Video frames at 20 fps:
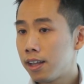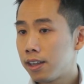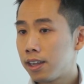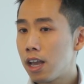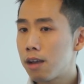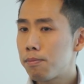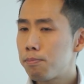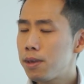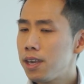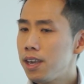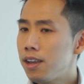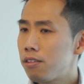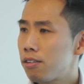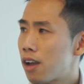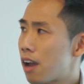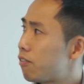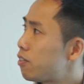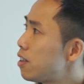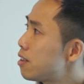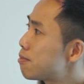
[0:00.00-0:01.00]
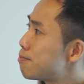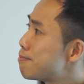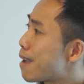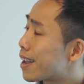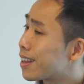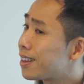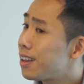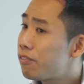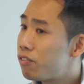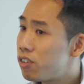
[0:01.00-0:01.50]
they appear to have this
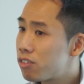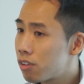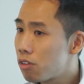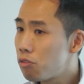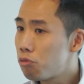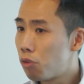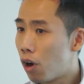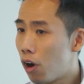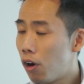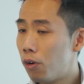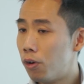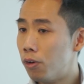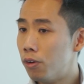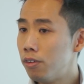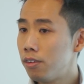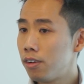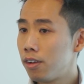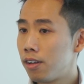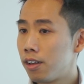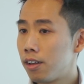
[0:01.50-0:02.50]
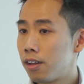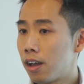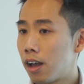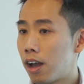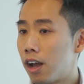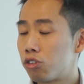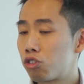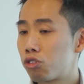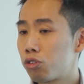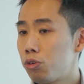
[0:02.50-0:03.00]
magnificent role
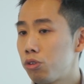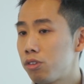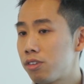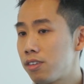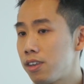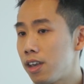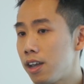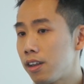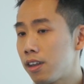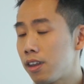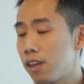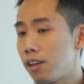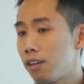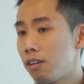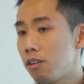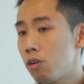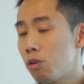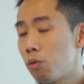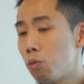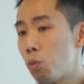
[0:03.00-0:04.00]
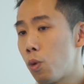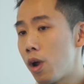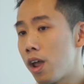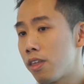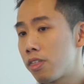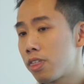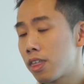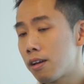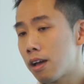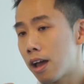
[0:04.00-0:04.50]
associating with